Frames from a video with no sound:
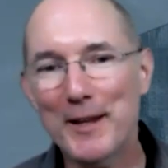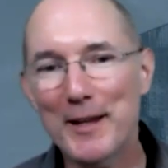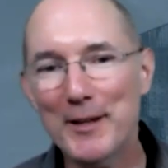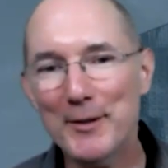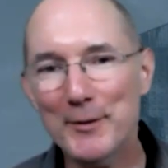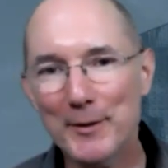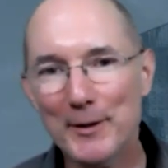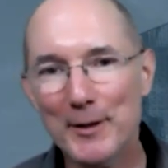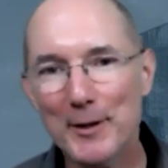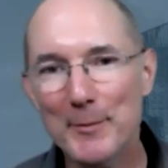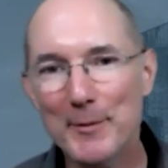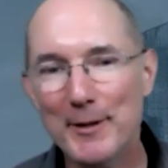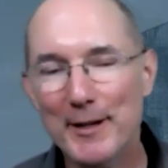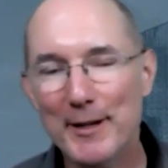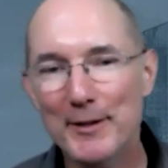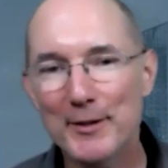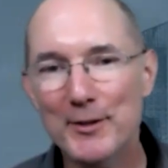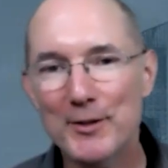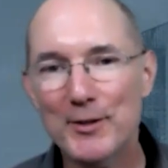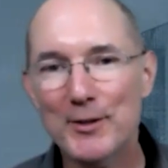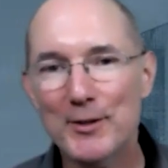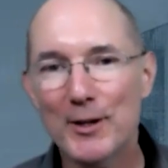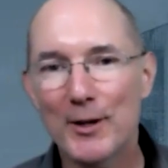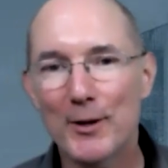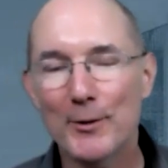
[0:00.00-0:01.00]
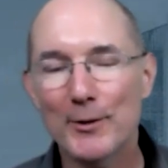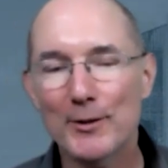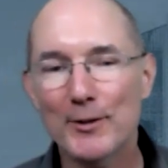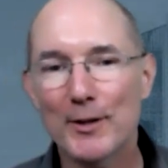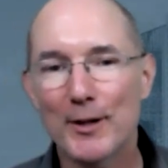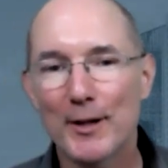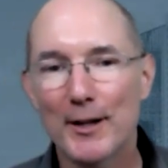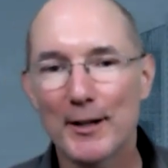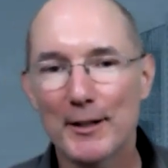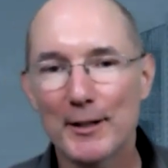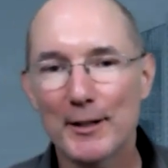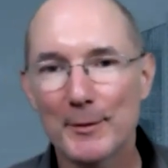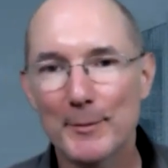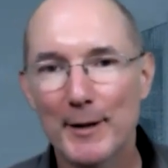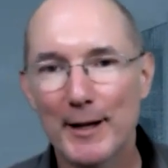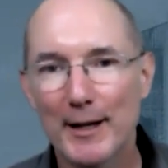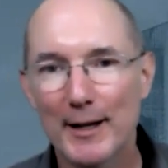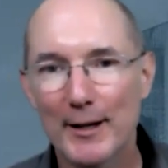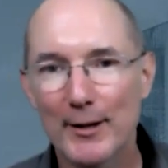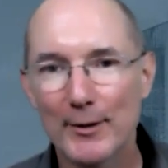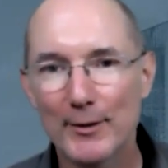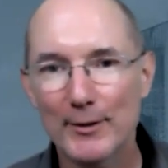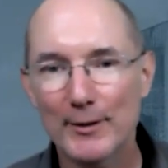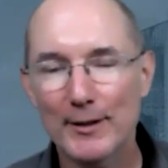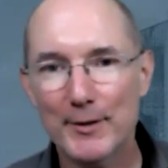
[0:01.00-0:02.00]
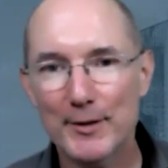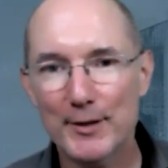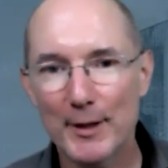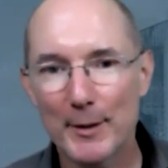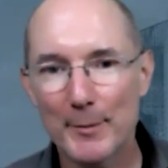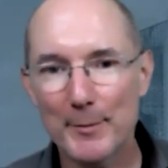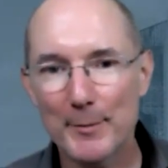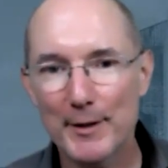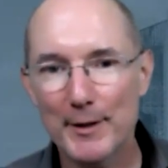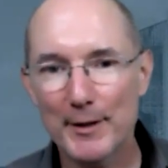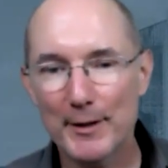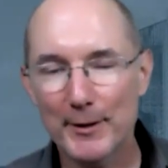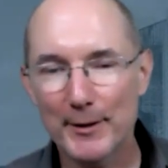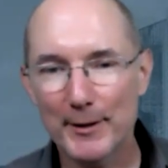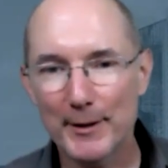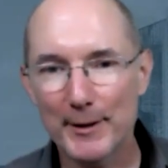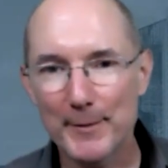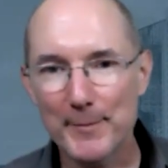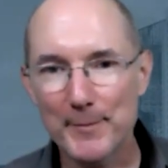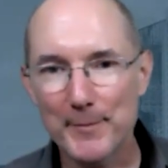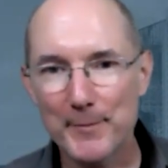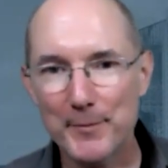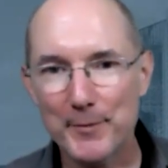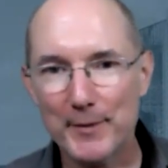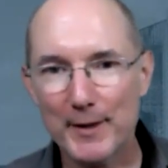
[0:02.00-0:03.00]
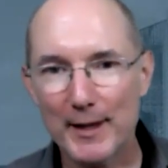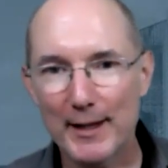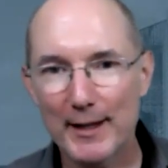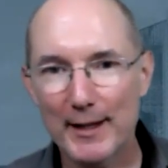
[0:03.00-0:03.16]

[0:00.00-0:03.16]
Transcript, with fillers: Thanks for coming on the show and talking about submetering.